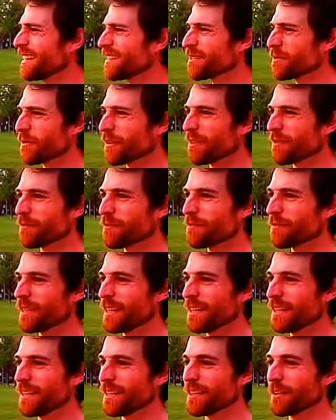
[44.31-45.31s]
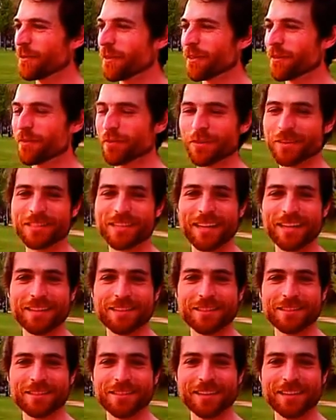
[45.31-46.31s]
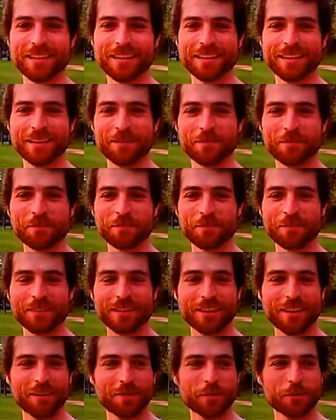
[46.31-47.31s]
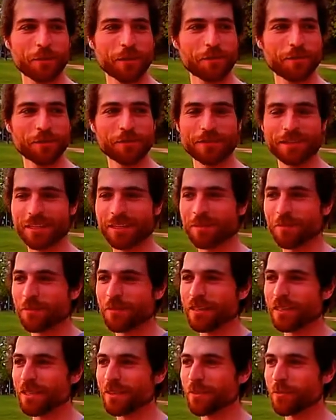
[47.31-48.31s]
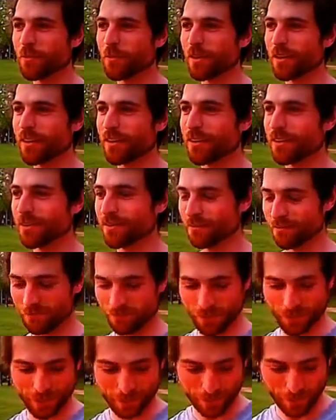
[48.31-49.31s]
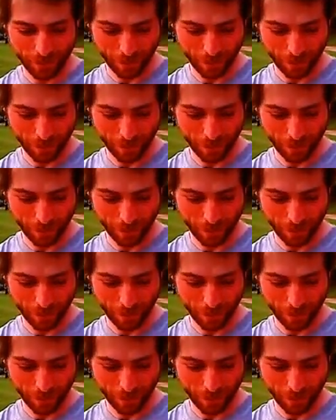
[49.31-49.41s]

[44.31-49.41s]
It's one of the you know one of the first nights um, of 2015 where you can be